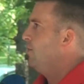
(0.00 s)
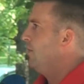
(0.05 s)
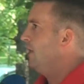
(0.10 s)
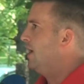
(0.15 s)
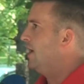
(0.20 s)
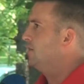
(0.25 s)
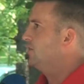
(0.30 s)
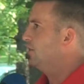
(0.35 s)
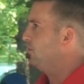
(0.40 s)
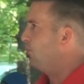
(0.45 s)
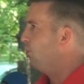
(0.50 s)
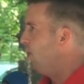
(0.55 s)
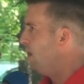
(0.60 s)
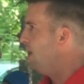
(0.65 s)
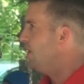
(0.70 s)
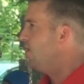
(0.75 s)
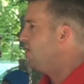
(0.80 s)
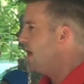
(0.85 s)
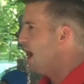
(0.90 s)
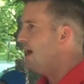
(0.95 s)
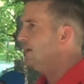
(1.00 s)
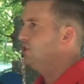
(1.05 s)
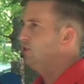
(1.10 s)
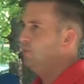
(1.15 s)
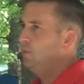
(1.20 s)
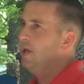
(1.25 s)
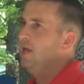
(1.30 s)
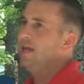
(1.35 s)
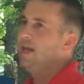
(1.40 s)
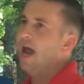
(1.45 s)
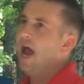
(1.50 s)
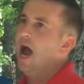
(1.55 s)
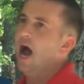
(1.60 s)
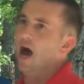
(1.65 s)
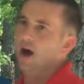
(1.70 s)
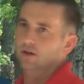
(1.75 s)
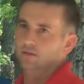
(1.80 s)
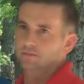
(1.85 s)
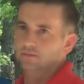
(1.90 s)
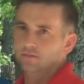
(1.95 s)
Because if we do not speak
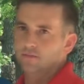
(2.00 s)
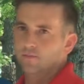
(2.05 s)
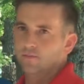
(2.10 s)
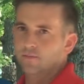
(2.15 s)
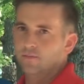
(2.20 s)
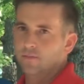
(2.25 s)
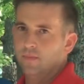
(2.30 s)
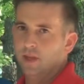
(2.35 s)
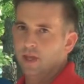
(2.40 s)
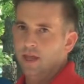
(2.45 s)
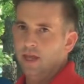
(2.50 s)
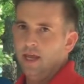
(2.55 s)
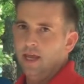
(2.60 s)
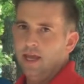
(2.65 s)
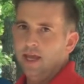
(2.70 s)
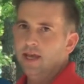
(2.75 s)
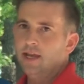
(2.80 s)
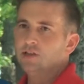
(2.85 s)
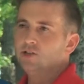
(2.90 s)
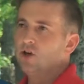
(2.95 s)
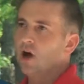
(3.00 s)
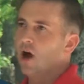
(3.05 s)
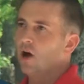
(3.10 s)
out, it is